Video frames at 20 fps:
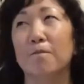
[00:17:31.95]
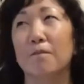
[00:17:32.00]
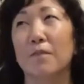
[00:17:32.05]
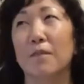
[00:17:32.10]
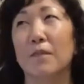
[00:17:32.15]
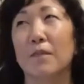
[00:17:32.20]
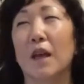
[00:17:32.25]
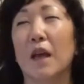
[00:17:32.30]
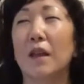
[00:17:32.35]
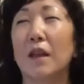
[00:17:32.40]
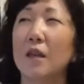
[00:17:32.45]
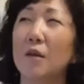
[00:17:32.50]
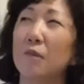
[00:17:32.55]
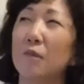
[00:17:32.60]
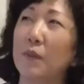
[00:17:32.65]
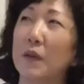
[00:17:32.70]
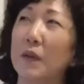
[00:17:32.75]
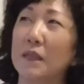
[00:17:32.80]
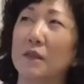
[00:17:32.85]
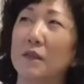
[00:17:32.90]
I think
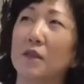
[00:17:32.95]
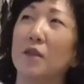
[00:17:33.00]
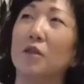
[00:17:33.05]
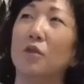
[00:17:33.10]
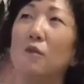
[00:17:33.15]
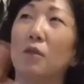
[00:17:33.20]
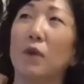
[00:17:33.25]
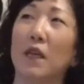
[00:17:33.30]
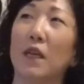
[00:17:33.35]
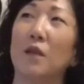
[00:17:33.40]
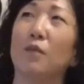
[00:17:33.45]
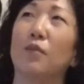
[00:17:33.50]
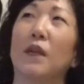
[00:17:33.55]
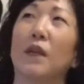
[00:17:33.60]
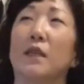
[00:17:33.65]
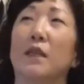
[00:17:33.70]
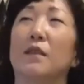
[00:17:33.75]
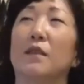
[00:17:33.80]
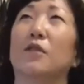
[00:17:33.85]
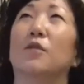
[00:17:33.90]
based on the way the
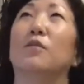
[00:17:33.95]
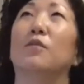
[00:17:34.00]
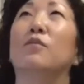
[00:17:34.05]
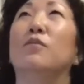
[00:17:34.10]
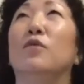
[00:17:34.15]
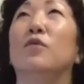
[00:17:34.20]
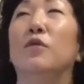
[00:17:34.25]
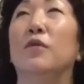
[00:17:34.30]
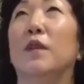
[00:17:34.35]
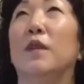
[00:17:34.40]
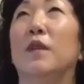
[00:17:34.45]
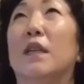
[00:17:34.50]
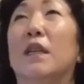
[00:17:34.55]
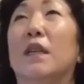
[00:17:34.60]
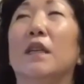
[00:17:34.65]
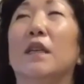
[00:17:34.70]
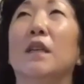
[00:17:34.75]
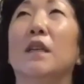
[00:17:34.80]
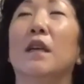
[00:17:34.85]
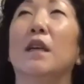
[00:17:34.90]
planets are
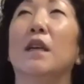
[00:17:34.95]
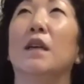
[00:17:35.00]
moving,